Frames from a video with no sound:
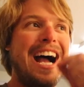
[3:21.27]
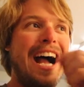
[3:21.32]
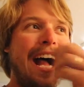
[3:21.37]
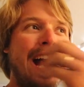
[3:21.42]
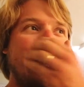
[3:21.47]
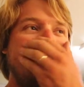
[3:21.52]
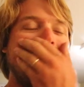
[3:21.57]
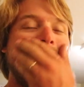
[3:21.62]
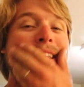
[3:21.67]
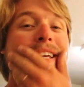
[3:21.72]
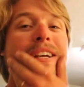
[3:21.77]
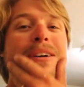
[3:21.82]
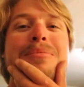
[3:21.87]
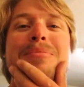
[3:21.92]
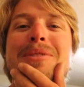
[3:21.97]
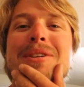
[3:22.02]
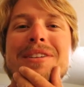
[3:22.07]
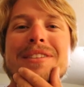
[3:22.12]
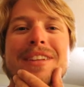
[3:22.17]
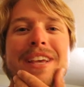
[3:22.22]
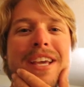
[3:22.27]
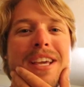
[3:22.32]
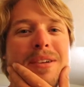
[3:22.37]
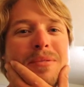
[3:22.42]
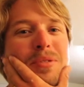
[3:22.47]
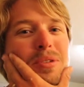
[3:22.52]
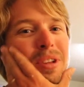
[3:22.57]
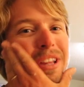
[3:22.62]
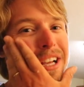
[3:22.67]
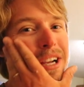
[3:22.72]
I think I'm going to take
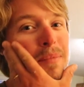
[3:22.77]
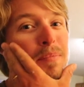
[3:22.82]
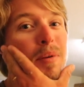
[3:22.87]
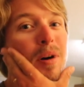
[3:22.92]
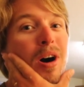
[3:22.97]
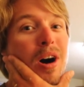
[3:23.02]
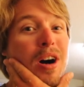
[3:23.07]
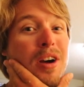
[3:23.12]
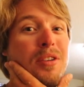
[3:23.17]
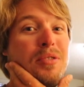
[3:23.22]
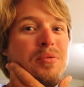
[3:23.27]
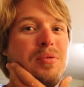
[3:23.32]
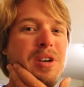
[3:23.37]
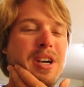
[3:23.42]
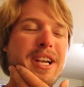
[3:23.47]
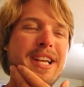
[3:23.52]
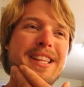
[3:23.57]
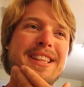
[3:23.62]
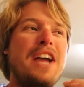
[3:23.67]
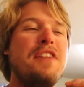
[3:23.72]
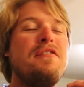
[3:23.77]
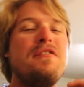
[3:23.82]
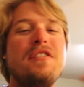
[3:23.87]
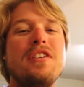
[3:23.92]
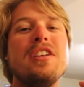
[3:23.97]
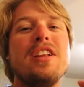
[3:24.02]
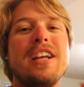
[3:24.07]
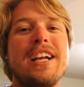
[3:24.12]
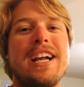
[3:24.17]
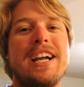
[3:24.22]
him to like a pond where I
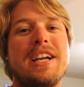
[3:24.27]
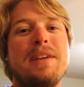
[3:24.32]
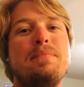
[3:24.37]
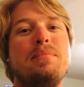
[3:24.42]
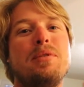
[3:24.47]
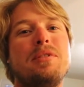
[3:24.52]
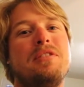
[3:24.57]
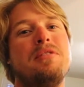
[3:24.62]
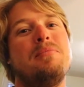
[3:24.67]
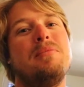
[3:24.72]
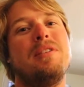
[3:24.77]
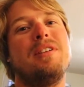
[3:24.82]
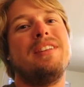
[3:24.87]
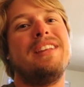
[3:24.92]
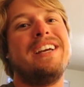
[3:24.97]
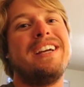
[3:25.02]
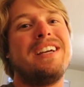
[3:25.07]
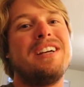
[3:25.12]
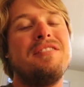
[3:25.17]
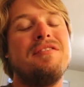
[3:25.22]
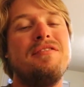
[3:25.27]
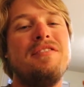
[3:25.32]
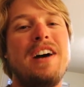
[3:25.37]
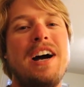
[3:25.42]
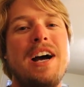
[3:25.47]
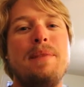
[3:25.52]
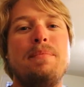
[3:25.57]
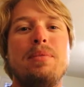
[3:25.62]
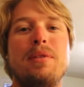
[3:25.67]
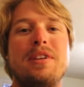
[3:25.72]
feel like I can put them on like a
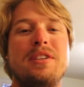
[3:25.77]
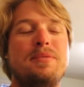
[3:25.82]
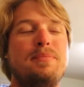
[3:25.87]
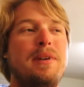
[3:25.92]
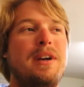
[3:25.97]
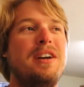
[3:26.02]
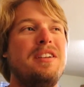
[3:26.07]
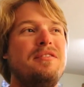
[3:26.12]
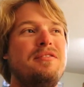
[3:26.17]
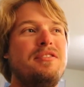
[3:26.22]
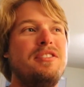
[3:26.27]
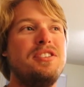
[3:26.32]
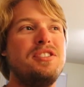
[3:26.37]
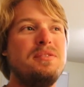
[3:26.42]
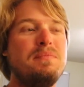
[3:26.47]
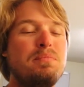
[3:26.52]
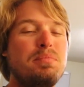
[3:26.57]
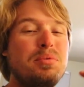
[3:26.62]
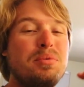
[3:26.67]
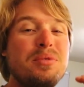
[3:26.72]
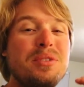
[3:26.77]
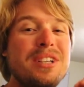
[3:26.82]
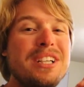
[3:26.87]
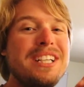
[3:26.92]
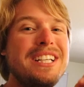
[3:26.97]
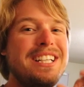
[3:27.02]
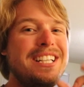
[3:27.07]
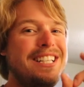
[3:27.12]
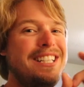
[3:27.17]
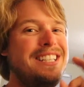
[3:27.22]
5+ pound fish
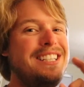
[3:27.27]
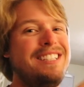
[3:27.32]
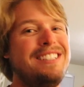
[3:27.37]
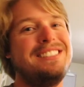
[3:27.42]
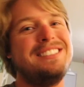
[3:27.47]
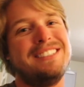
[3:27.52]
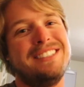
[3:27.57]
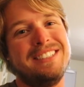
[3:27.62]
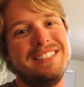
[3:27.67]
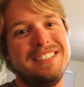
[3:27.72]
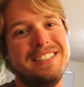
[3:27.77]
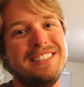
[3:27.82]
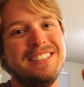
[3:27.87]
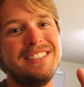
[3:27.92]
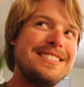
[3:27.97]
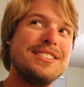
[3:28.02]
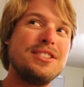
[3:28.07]
pretty easily.